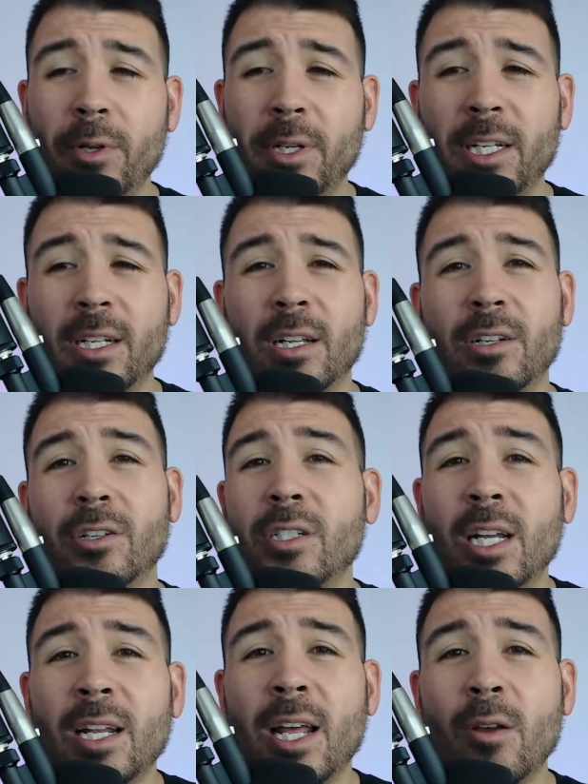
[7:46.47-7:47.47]
We need to
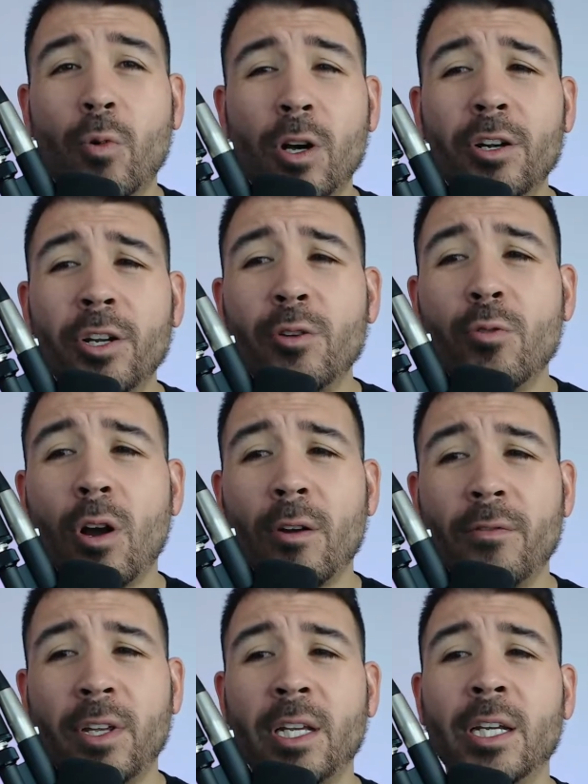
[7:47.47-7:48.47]
understand, hey, what are you
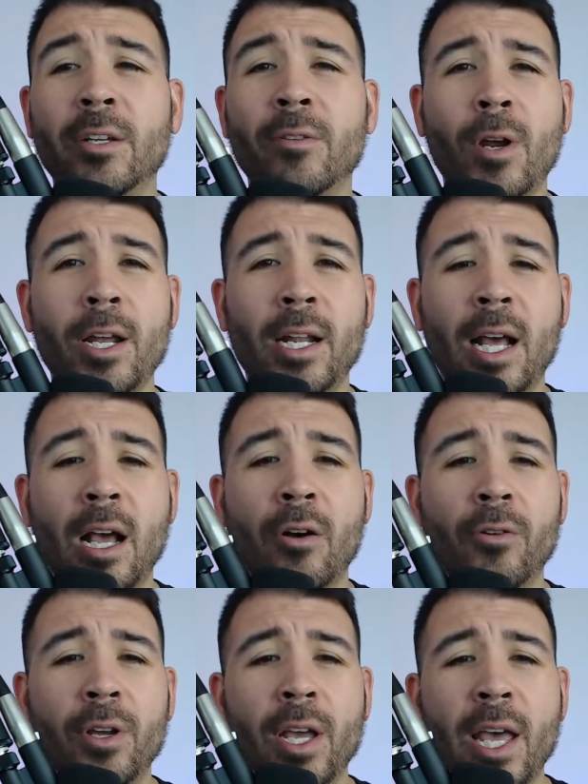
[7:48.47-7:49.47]
RVing in right now?